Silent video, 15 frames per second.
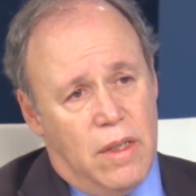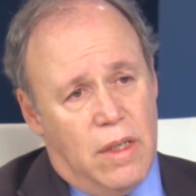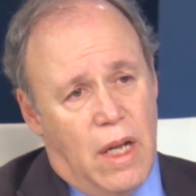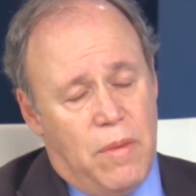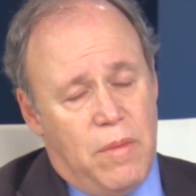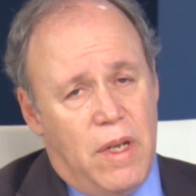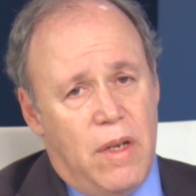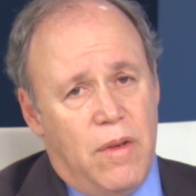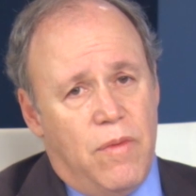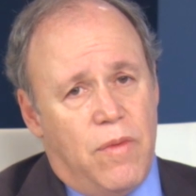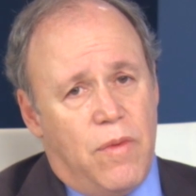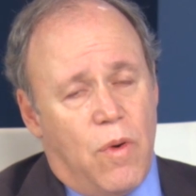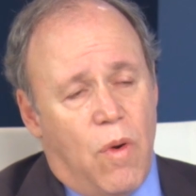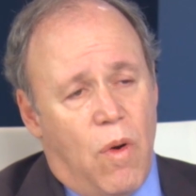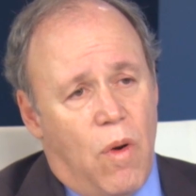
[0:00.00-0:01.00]
I mean,
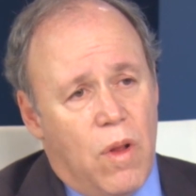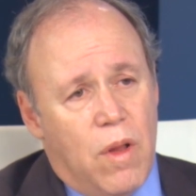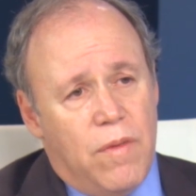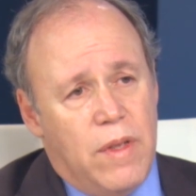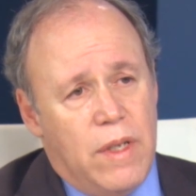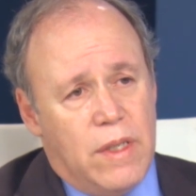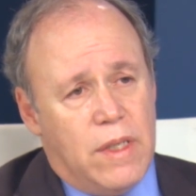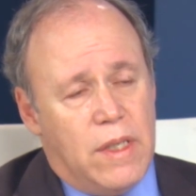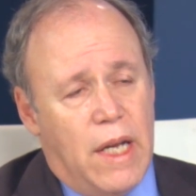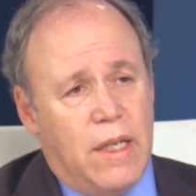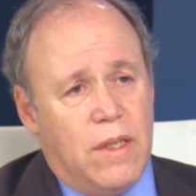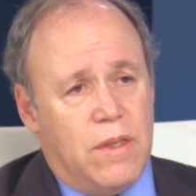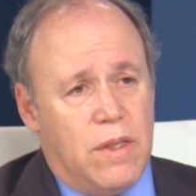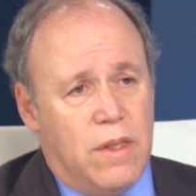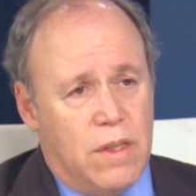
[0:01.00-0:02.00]
for all of these
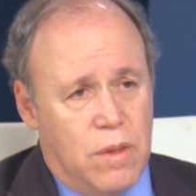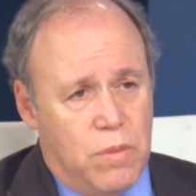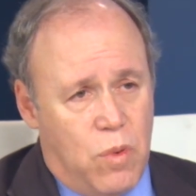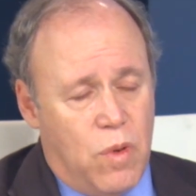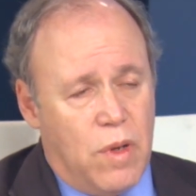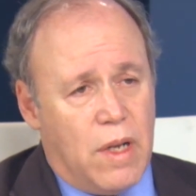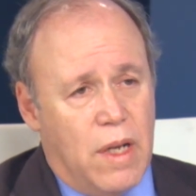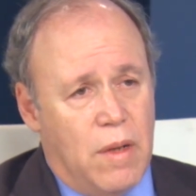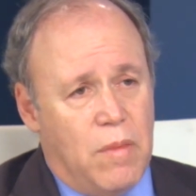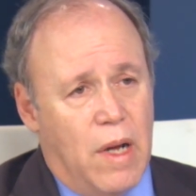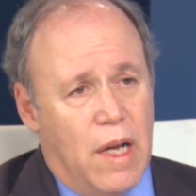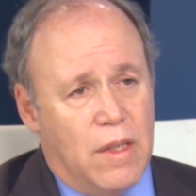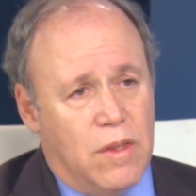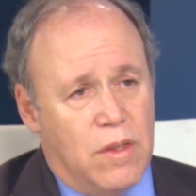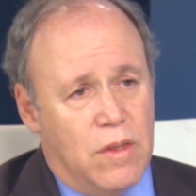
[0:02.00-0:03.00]
states to support
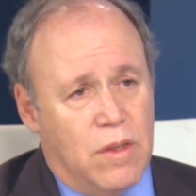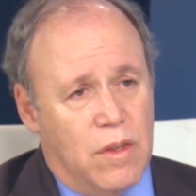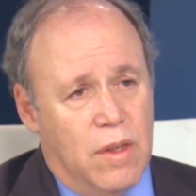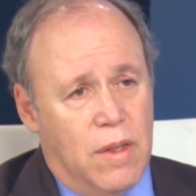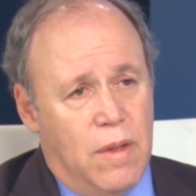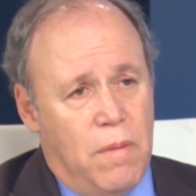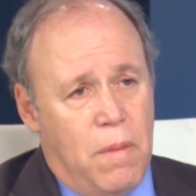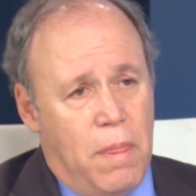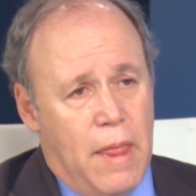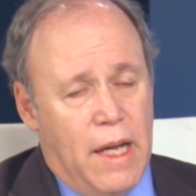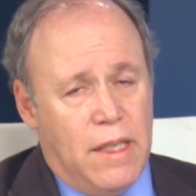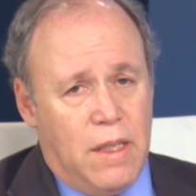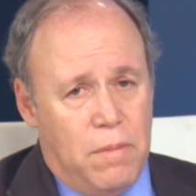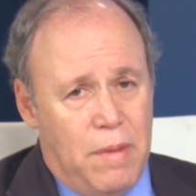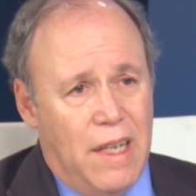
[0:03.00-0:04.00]
Hamas
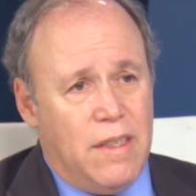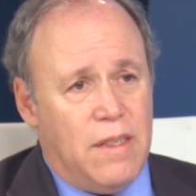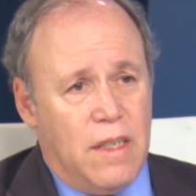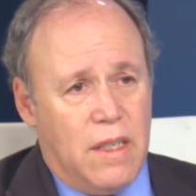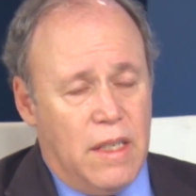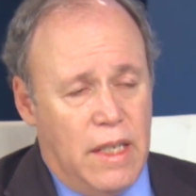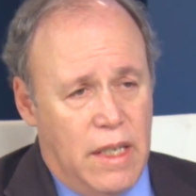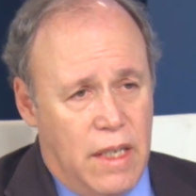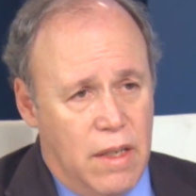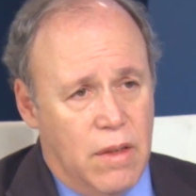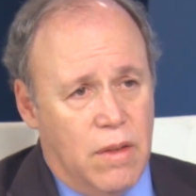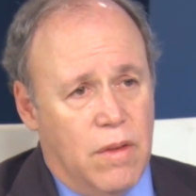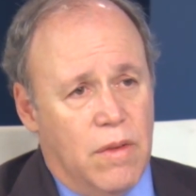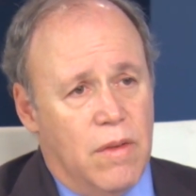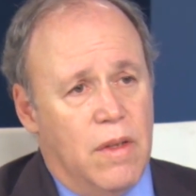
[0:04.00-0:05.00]
and to basically
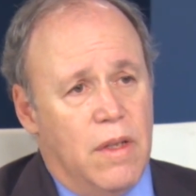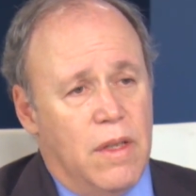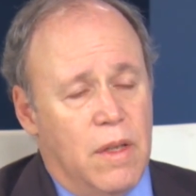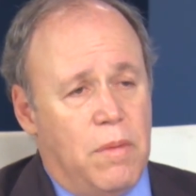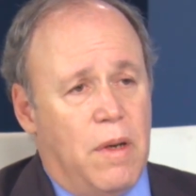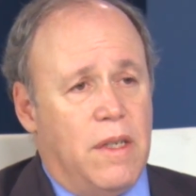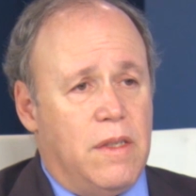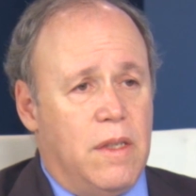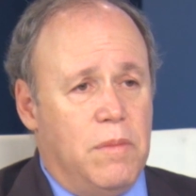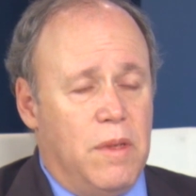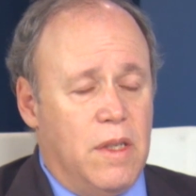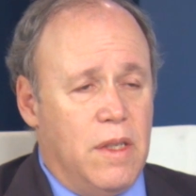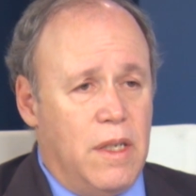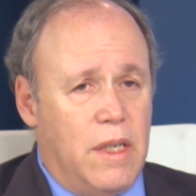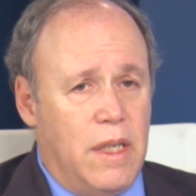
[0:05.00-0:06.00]
kill the
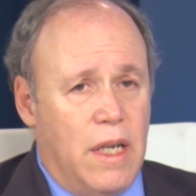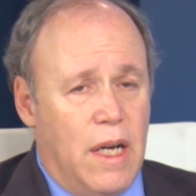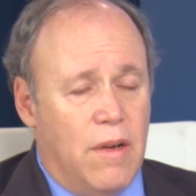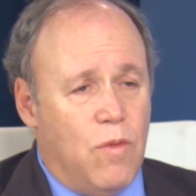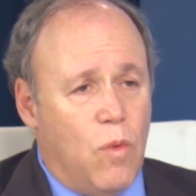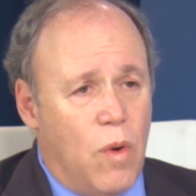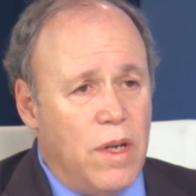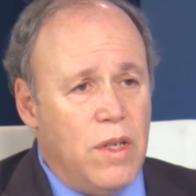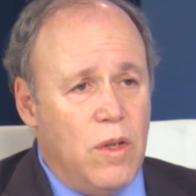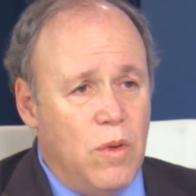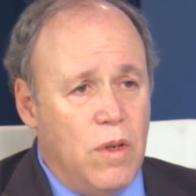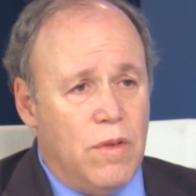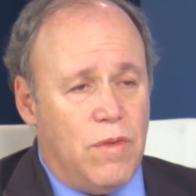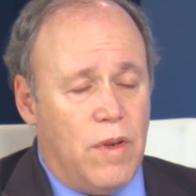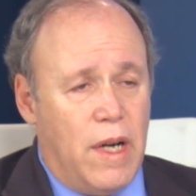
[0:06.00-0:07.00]
possibility of one
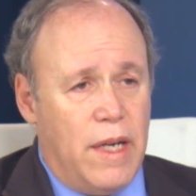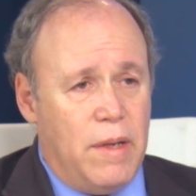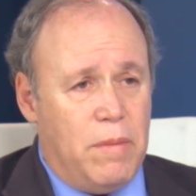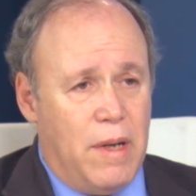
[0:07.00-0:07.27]
unified